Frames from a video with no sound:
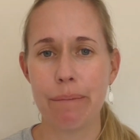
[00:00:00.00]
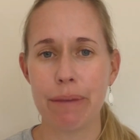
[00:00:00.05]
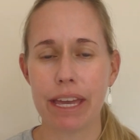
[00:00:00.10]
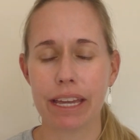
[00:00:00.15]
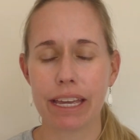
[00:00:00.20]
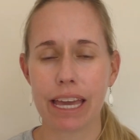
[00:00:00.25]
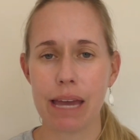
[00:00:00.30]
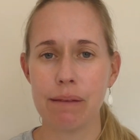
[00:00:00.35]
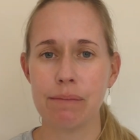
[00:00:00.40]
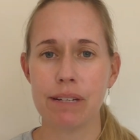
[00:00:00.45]

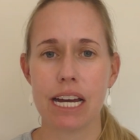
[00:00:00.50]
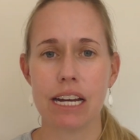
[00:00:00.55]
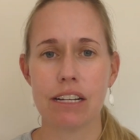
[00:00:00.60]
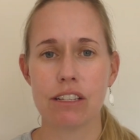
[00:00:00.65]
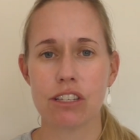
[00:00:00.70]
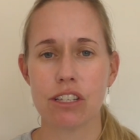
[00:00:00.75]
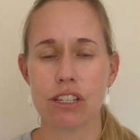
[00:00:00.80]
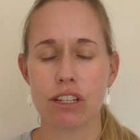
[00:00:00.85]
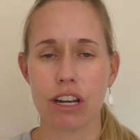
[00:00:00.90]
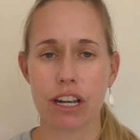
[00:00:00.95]
It came
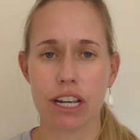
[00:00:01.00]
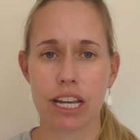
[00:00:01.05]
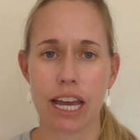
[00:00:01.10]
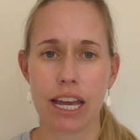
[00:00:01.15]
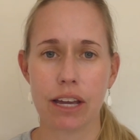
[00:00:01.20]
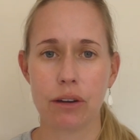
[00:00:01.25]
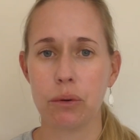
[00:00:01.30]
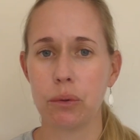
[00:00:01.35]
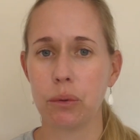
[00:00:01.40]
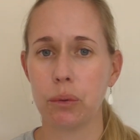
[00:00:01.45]
down to,
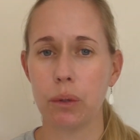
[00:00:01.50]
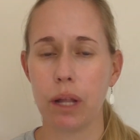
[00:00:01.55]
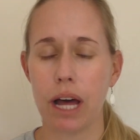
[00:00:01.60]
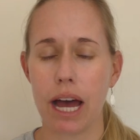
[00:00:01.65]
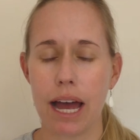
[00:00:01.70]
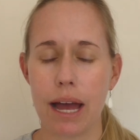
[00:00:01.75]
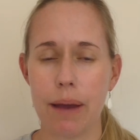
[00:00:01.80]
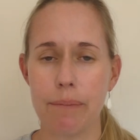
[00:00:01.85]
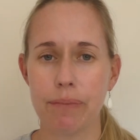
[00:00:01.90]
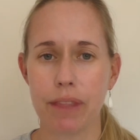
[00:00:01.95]
okay, cool,
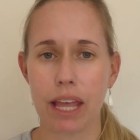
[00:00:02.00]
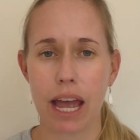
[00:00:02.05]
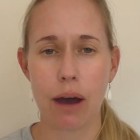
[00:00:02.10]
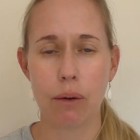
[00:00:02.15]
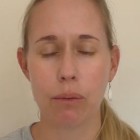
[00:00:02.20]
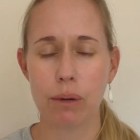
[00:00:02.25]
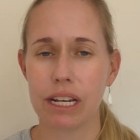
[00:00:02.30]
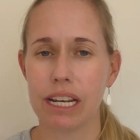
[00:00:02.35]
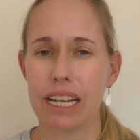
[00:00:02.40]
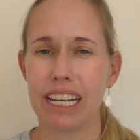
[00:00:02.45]

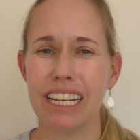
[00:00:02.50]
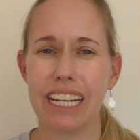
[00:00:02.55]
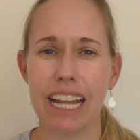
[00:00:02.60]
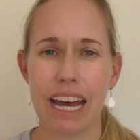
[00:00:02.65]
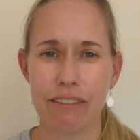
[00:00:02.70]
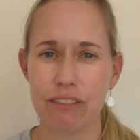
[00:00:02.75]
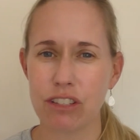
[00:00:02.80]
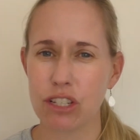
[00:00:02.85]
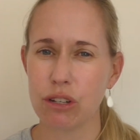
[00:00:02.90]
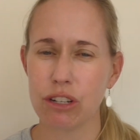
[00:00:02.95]
I would
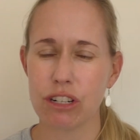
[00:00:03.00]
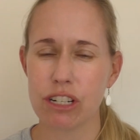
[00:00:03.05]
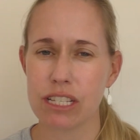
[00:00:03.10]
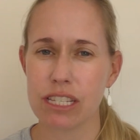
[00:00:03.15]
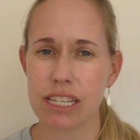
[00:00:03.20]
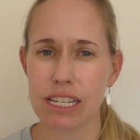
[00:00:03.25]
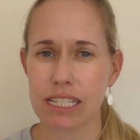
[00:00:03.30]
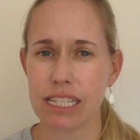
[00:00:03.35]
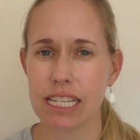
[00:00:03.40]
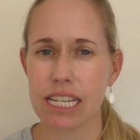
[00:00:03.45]
love
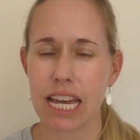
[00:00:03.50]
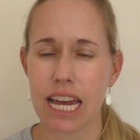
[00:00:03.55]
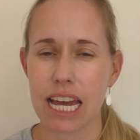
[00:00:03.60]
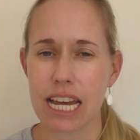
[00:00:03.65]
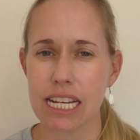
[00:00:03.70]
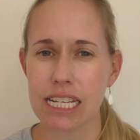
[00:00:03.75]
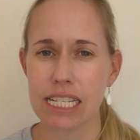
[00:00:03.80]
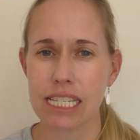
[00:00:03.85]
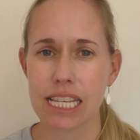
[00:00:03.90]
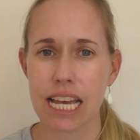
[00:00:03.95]
260
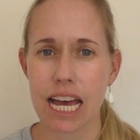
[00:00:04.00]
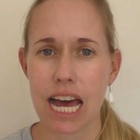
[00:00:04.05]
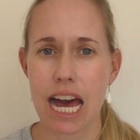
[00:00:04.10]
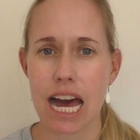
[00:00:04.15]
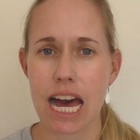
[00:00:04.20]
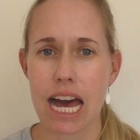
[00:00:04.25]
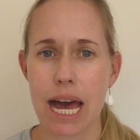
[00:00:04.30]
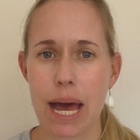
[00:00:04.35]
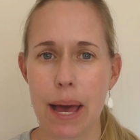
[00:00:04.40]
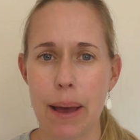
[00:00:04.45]
Ks.
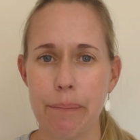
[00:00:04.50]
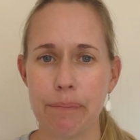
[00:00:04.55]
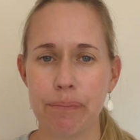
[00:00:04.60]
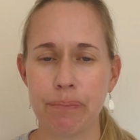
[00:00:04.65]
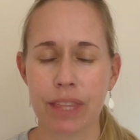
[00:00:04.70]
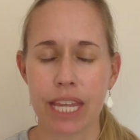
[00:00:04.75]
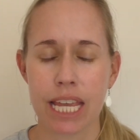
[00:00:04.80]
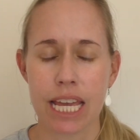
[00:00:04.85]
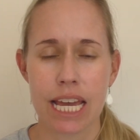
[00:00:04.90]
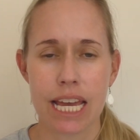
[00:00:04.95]

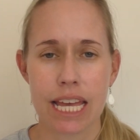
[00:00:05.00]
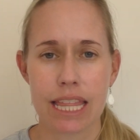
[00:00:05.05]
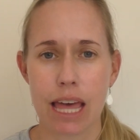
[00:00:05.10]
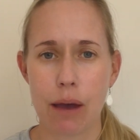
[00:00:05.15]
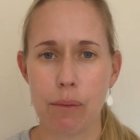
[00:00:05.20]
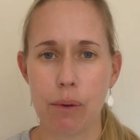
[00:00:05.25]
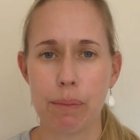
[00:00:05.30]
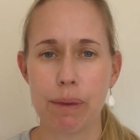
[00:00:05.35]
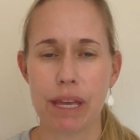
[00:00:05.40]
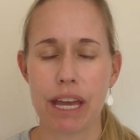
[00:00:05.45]

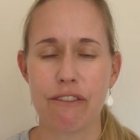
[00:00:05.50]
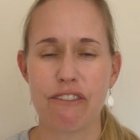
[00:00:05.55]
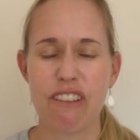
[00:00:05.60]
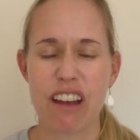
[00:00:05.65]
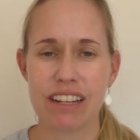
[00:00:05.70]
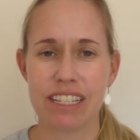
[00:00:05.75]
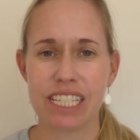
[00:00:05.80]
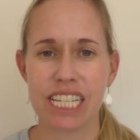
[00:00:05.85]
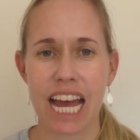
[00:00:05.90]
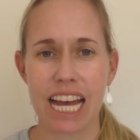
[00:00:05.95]
That would be a
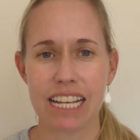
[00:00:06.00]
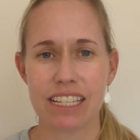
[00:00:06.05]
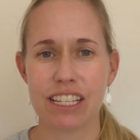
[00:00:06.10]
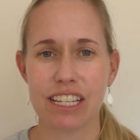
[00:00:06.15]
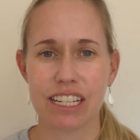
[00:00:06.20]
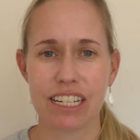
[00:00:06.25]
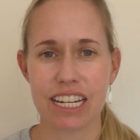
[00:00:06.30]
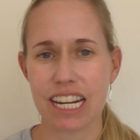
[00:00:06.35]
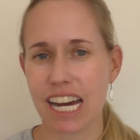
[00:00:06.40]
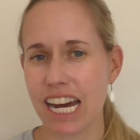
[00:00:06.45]

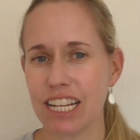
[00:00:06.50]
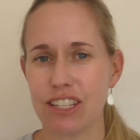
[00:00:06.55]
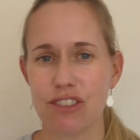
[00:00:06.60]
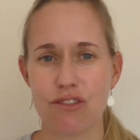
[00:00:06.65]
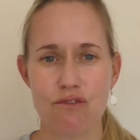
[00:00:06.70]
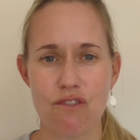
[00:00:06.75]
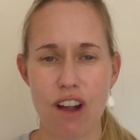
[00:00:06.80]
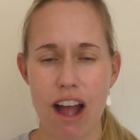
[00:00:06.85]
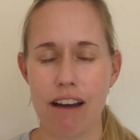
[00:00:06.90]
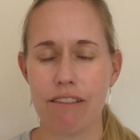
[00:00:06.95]
fantastic,
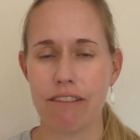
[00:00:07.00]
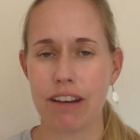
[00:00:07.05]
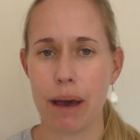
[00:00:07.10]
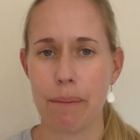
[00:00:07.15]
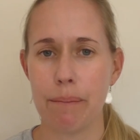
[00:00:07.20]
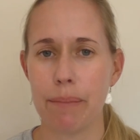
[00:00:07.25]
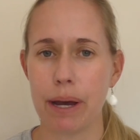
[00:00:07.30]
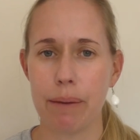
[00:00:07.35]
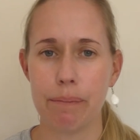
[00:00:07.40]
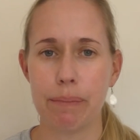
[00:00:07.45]
nice round
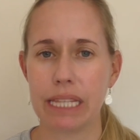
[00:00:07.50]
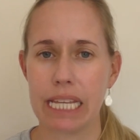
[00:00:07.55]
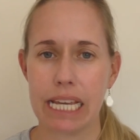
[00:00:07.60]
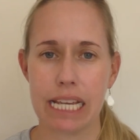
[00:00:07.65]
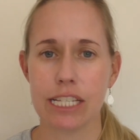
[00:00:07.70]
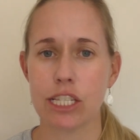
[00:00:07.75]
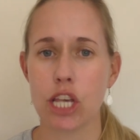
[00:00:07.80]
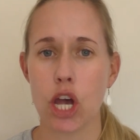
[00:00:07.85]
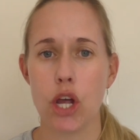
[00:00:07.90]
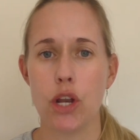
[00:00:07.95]
number, but there
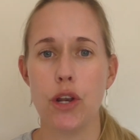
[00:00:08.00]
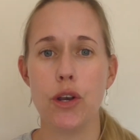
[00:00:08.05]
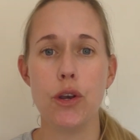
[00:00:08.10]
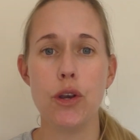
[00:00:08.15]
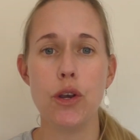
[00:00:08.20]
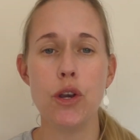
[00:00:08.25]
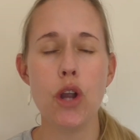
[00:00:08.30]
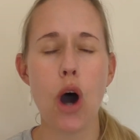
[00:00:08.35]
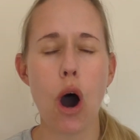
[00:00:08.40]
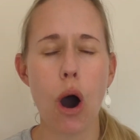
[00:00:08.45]
is
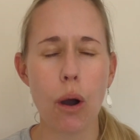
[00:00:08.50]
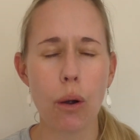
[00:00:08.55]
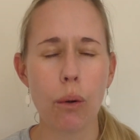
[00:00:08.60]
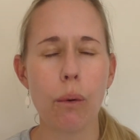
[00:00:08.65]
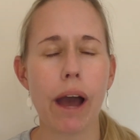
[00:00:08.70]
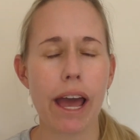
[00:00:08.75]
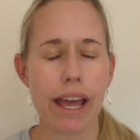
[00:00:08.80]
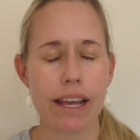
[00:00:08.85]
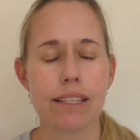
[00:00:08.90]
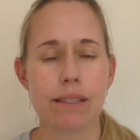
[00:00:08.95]
no
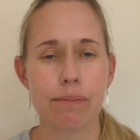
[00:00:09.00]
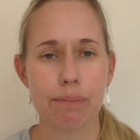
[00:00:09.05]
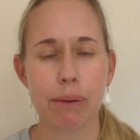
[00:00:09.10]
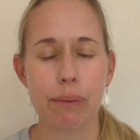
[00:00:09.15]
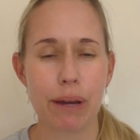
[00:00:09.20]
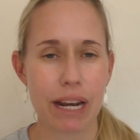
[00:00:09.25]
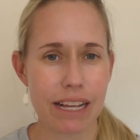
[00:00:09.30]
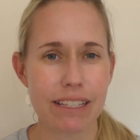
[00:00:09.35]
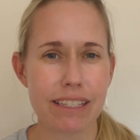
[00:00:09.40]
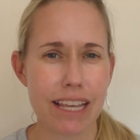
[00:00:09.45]
ways. But
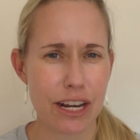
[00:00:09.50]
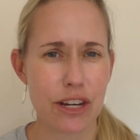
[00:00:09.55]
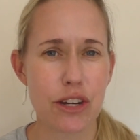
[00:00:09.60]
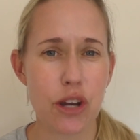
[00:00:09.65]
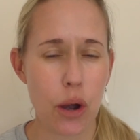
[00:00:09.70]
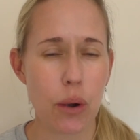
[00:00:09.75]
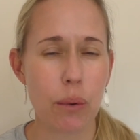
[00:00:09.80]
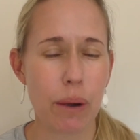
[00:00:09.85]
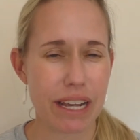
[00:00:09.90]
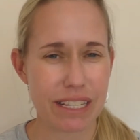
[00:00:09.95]
when I say
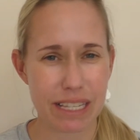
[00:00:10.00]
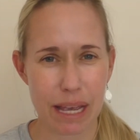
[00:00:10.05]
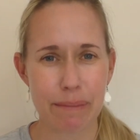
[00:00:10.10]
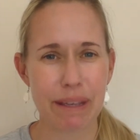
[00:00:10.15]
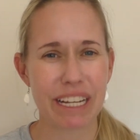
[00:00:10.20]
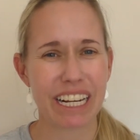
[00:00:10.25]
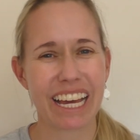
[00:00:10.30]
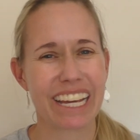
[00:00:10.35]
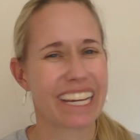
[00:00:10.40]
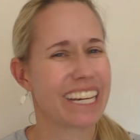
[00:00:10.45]
no ways, I
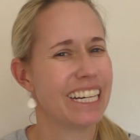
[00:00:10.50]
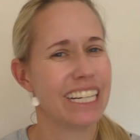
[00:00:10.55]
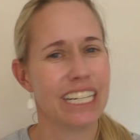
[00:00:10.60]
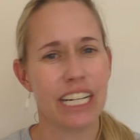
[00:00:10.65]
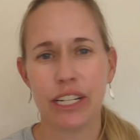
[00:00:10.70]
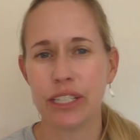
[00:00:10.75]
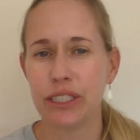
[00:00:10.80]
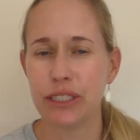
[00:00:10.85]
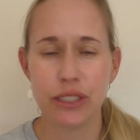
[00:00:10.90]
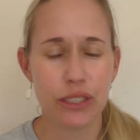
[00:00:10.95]
mean like
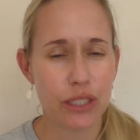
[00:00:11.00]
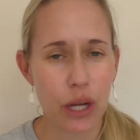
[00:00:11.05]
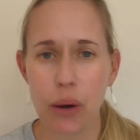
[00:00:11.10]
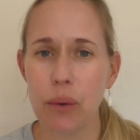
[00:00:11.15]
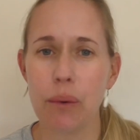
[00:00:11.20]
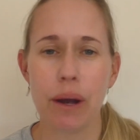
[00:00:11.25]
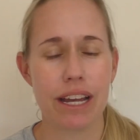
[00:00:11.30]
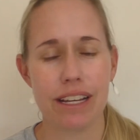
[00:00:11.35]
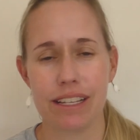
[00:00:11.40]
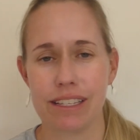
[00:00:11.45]
no
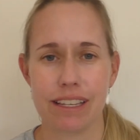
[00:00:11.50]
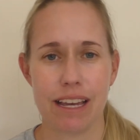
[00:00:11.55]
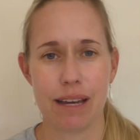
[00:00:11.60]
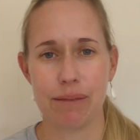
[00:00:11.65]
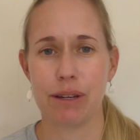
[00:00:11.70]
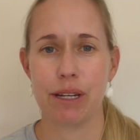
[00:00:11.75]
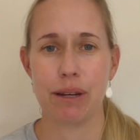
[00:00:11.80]
ways I'm